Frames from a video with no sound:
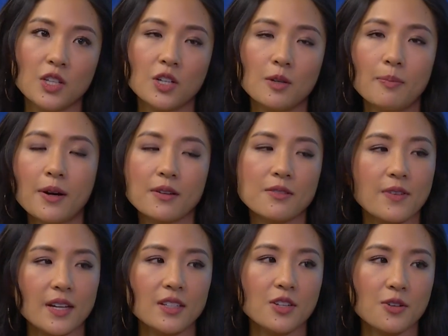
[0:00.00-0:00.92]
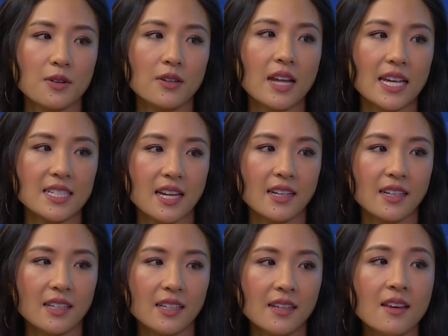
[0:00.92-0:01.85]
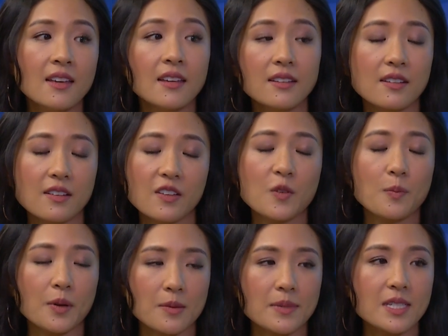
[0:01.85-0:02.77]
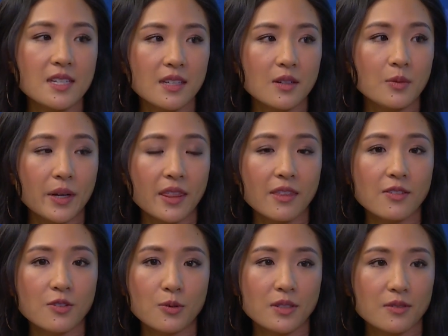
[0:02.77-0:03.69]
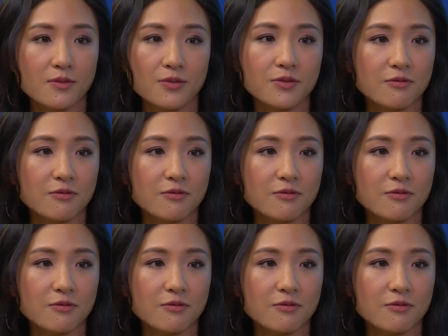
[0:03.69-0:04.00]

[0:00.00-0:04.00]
You know, part of finding your own identity is experimenting with sort of